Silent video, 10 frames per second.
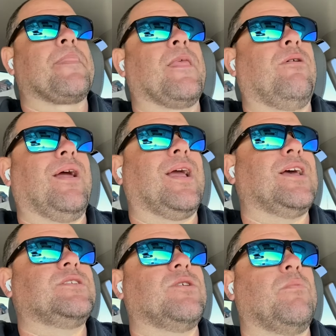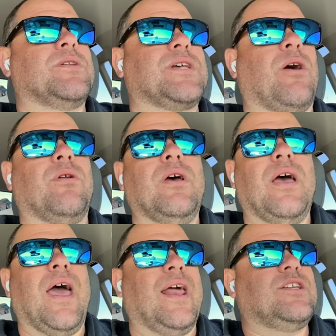All right, guys, don't miss out.
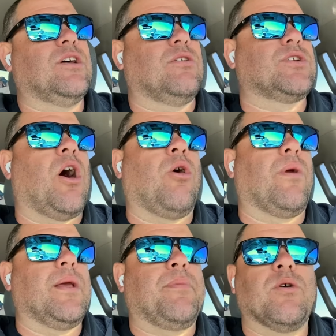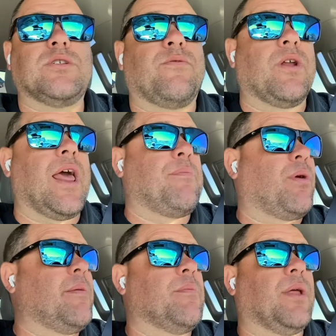NHL is already posted for today.
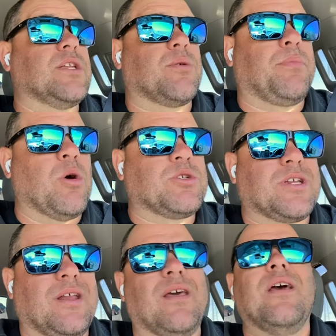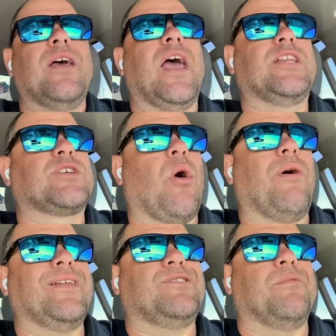Premium plays are posted. It's
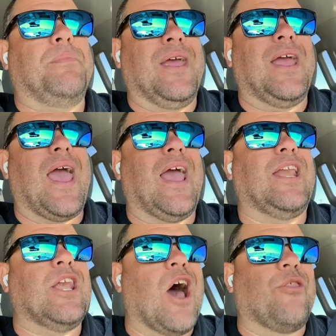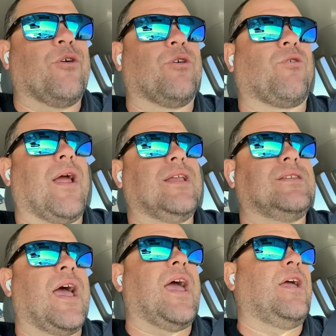going to be another great
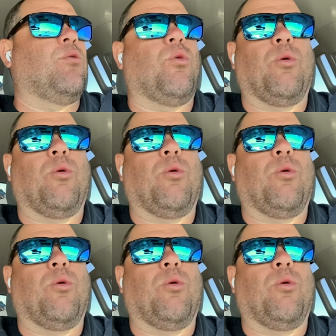day.